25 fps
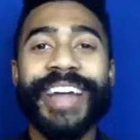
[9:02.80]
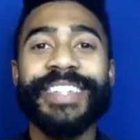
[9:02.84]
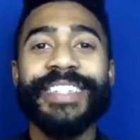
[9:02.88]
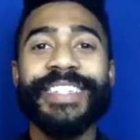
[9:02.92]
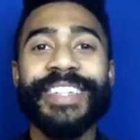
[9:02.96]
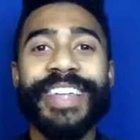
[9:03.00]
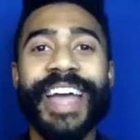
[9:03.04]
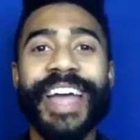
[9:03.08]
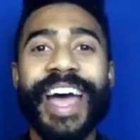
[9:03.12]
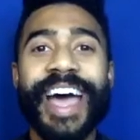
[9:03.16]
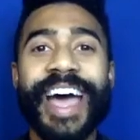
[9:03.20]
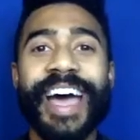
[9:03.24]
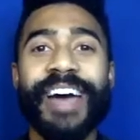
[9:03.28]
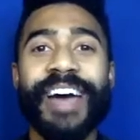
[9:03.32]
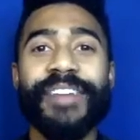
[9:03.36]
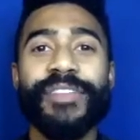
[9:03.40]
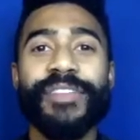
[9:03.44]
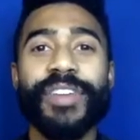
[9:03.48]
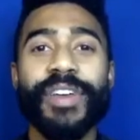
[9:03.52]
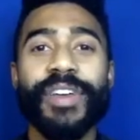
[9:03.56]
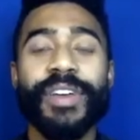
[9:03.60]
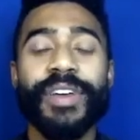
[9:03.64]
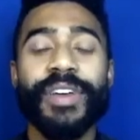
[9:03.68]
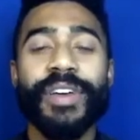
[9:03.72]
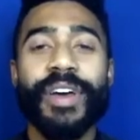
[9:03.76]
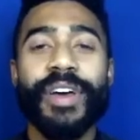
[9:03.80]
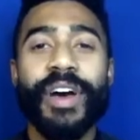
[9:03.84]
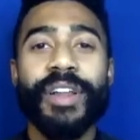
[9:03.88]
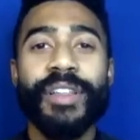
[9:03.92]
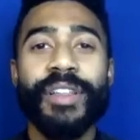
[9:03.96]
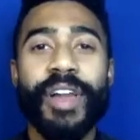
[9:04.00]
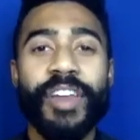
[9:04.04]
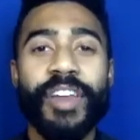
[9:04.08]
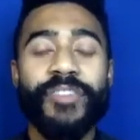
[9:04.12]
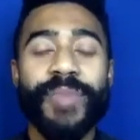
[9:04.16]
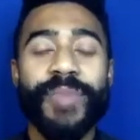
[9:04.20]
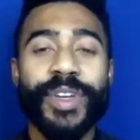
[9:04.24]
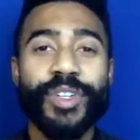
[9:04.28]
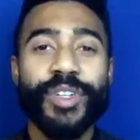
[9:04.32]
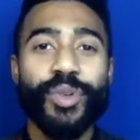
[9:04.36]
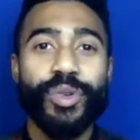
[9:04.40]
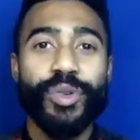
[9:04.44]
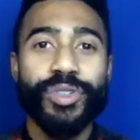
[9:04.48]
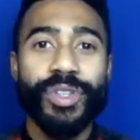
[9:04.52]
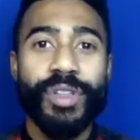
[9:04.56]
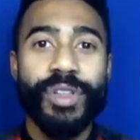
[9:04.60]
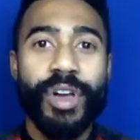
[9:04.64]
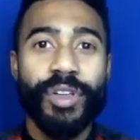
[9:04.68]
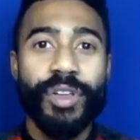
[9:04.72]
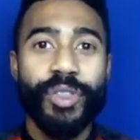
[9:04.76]
did have a lot of mentors
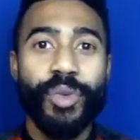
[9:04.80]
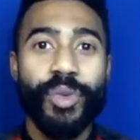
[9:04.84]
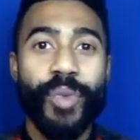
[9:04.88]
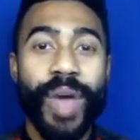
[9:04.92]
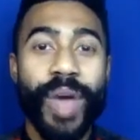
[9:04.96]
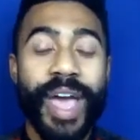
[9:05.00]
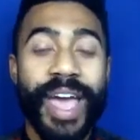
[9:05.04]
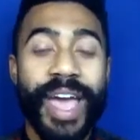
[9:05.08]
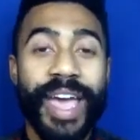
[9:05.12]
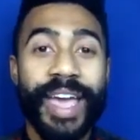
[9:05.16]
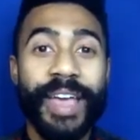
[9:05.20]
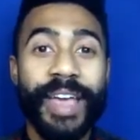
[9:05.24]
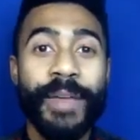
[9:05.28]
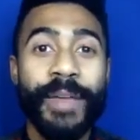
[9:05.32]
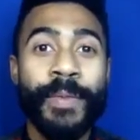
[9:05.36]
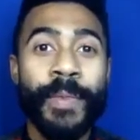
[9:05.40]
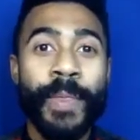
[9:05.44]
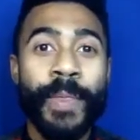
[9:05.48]
along the way.